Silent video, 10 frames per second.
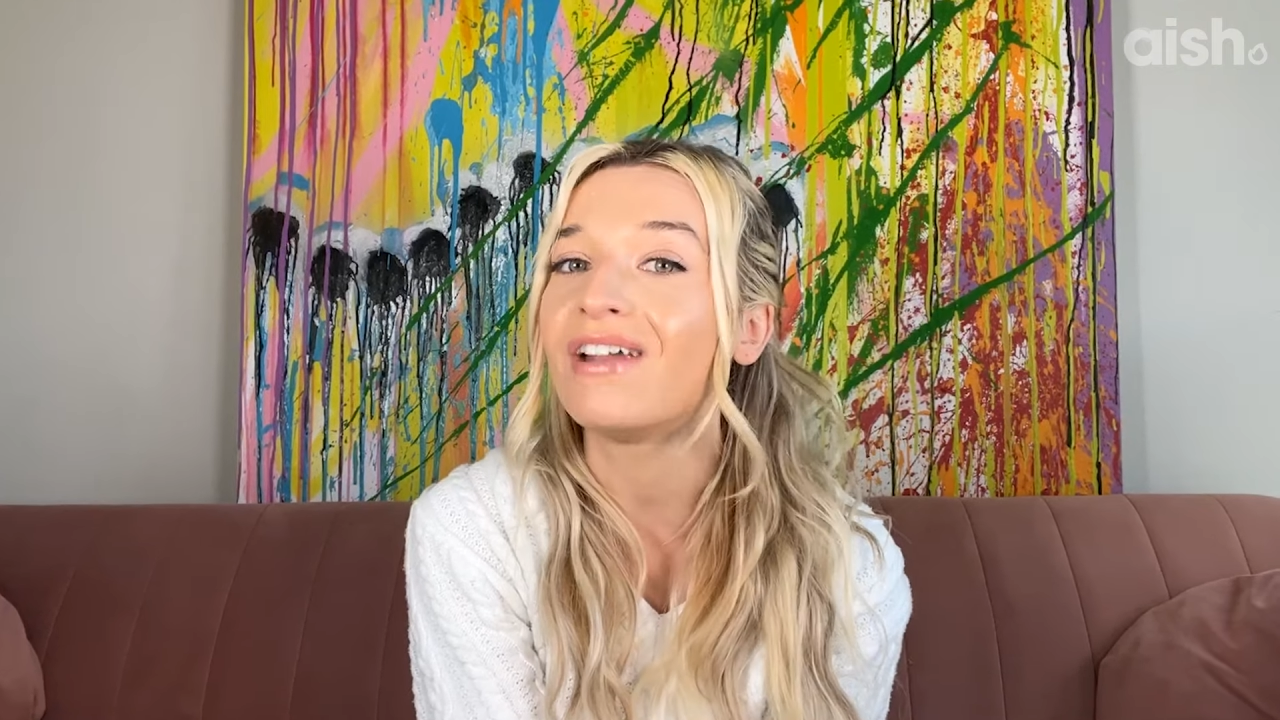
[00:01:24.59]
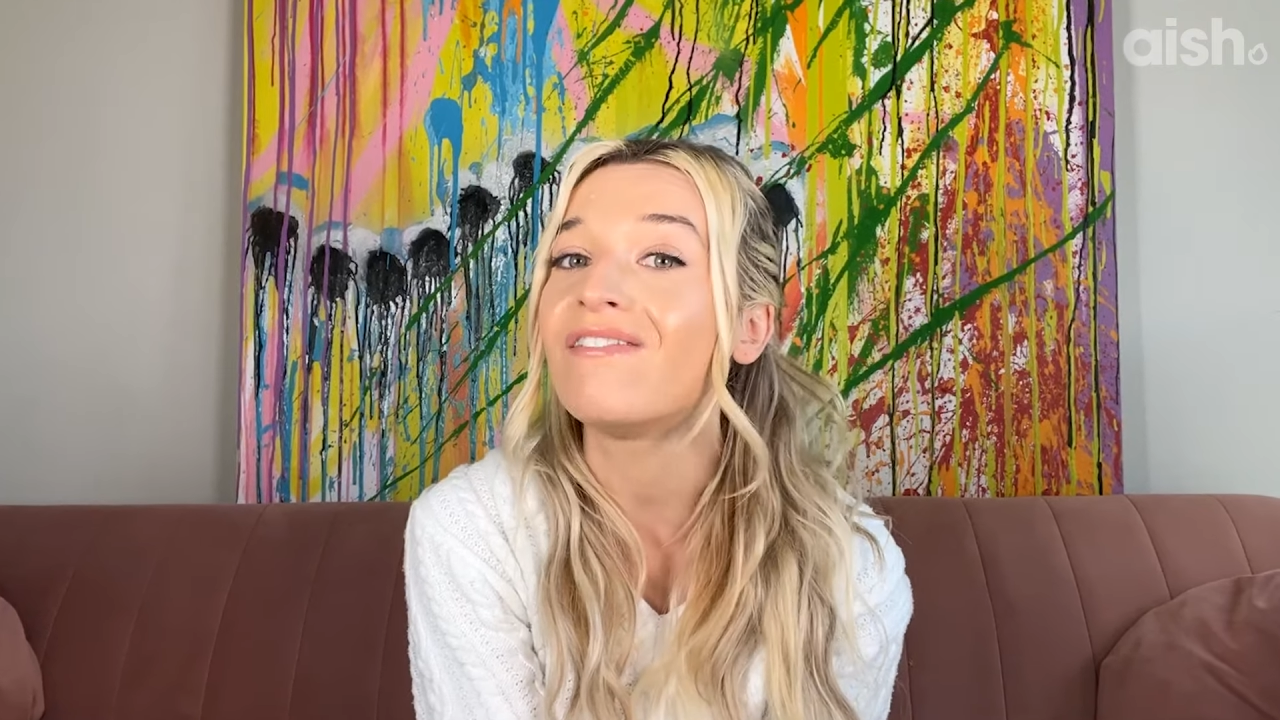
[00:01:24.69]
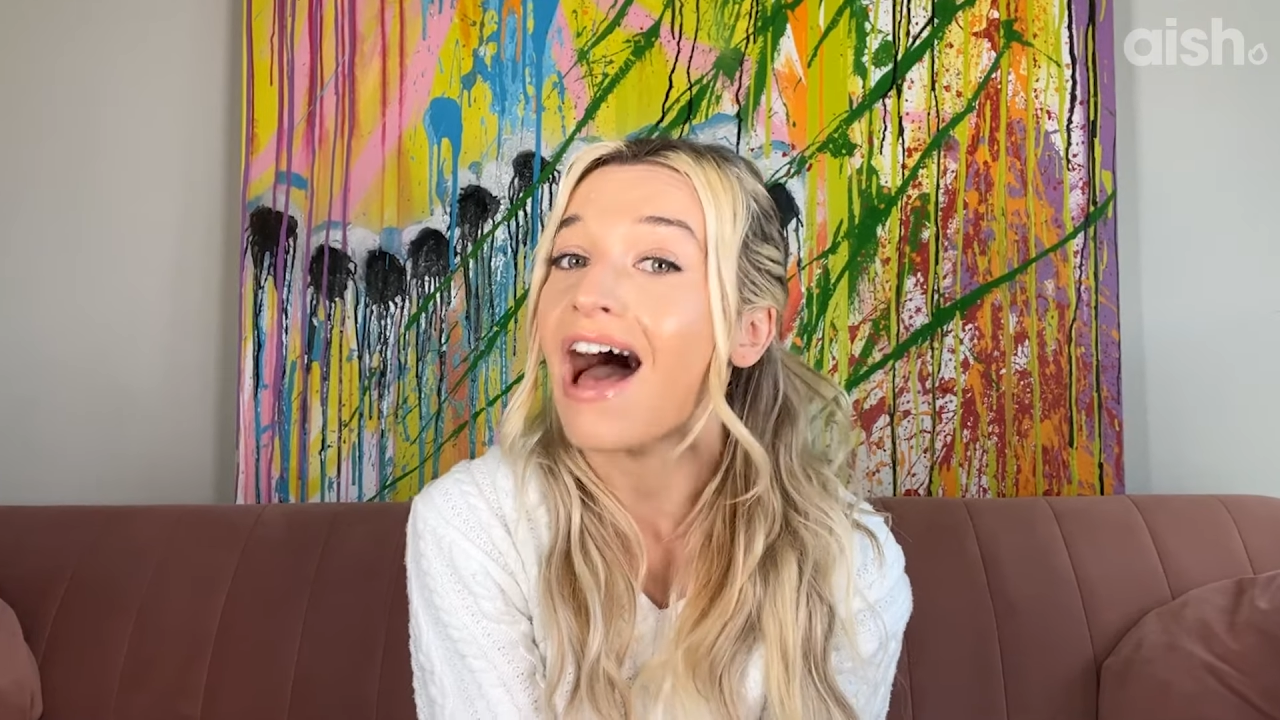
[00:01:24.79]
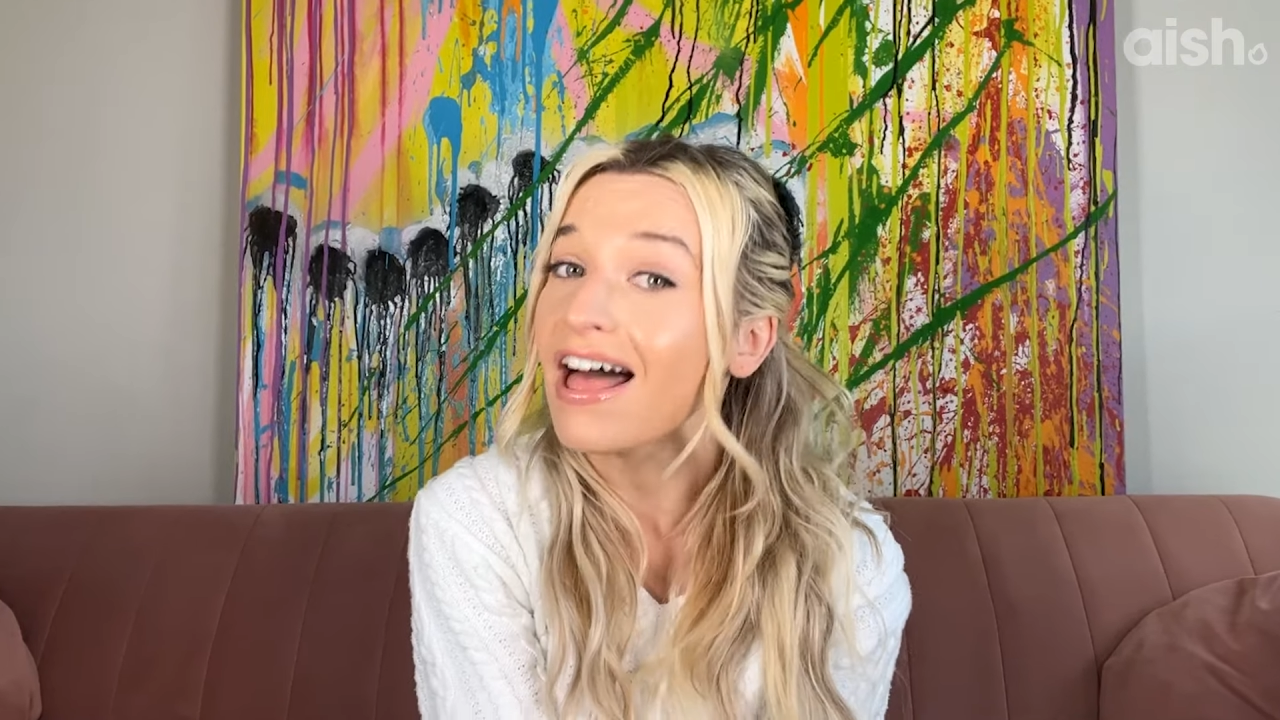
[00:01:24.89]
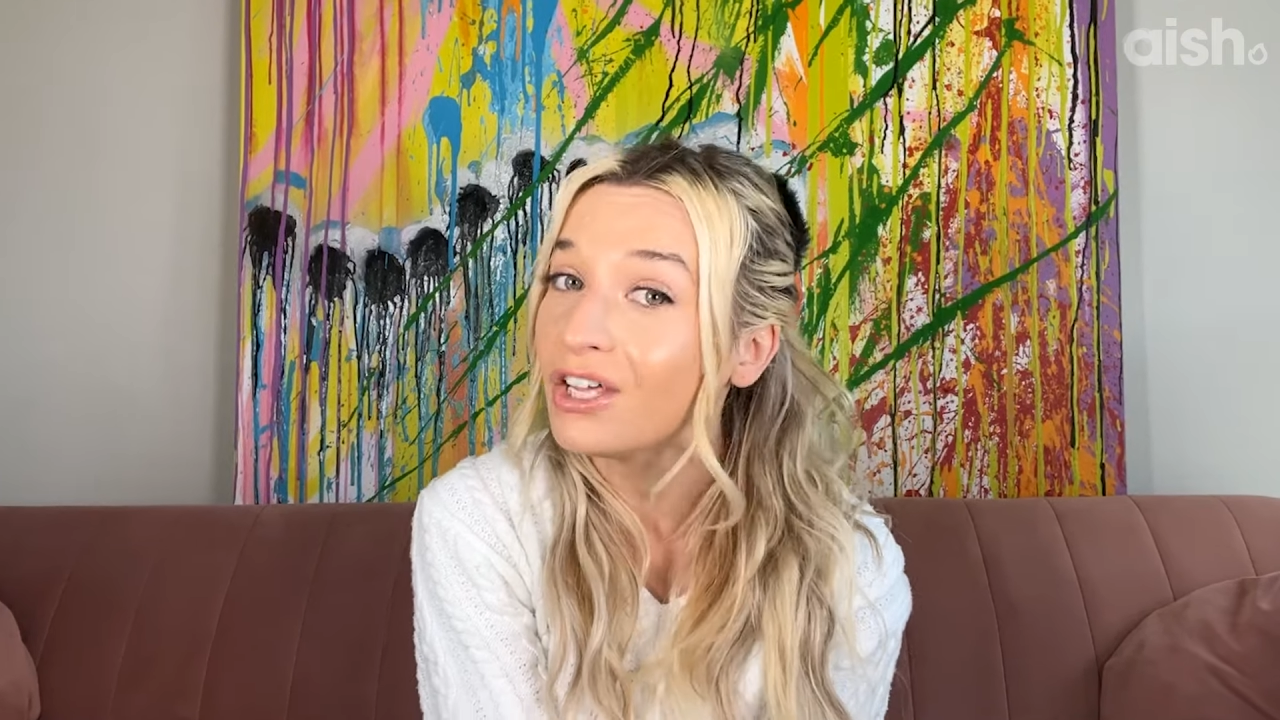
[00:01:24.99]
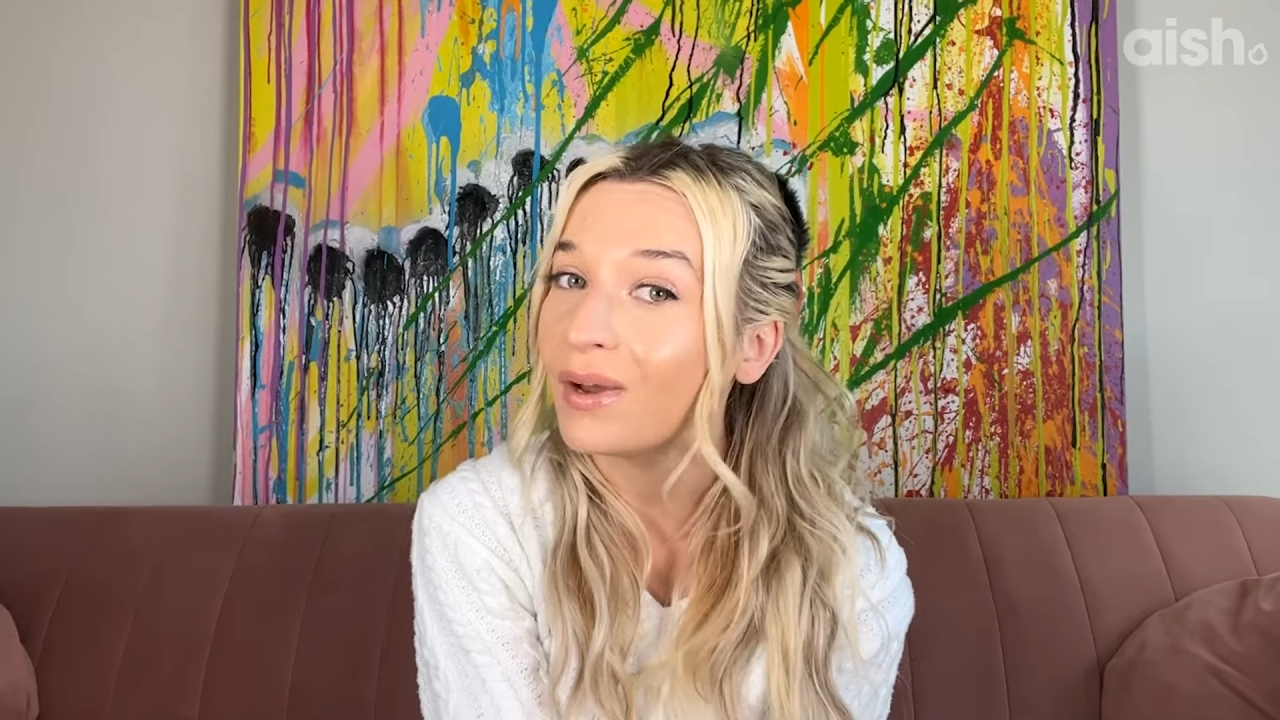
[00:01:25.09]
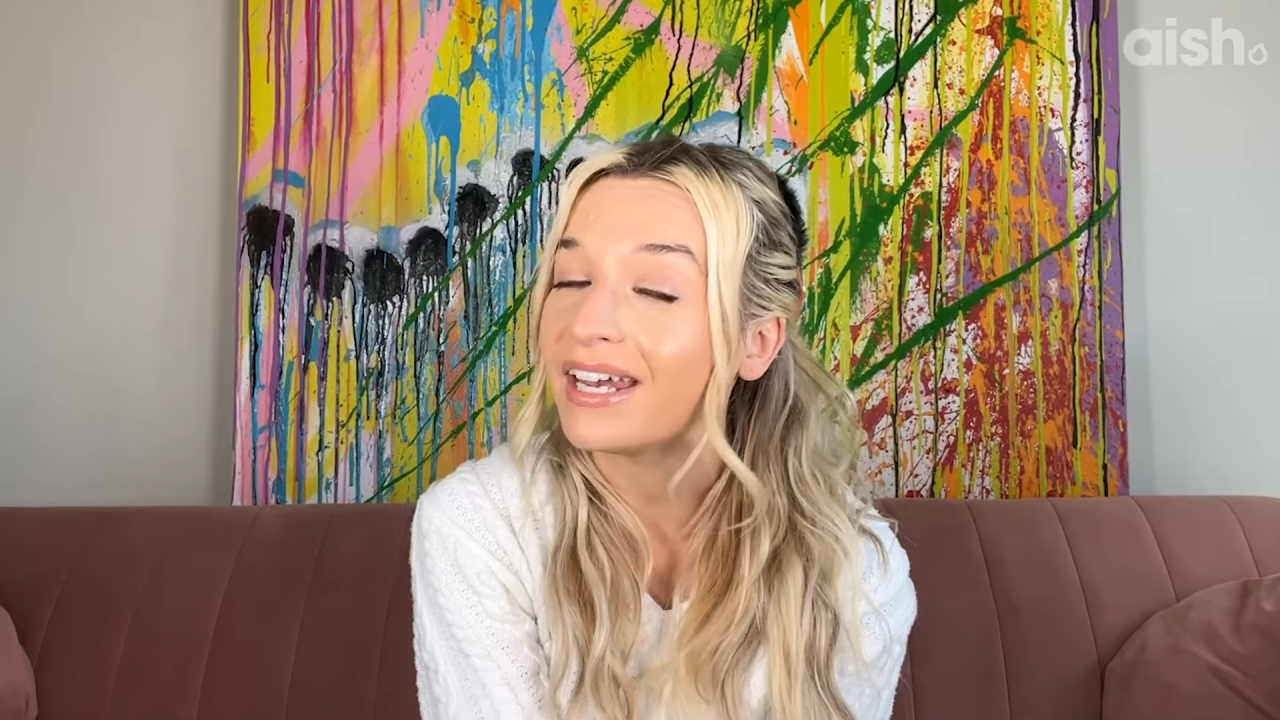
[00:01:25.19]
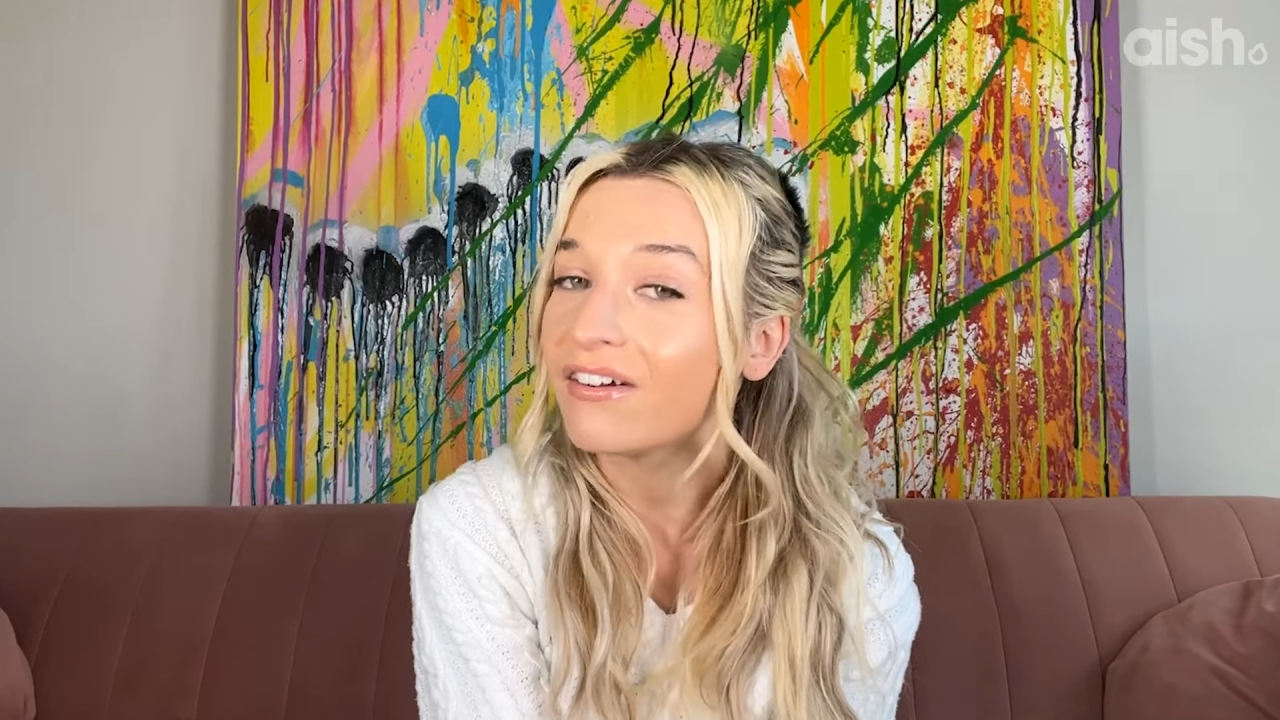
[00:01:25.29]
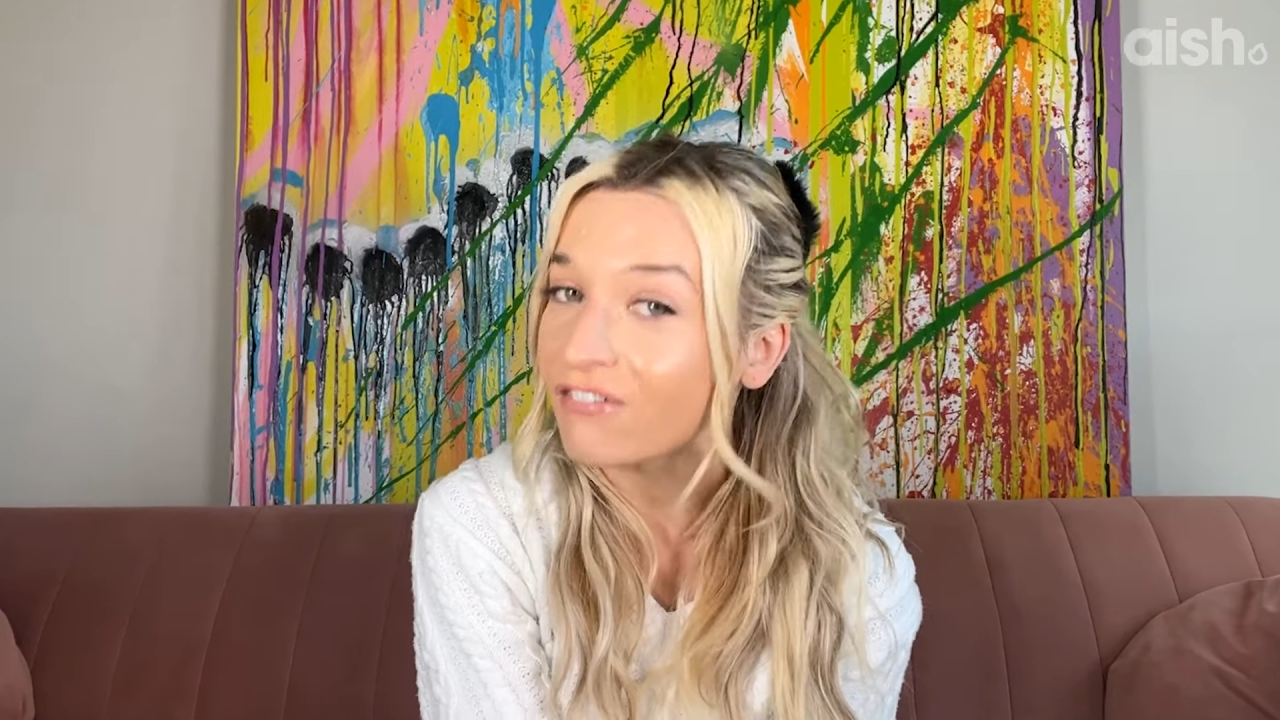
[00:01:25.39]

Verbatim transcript: evaluating a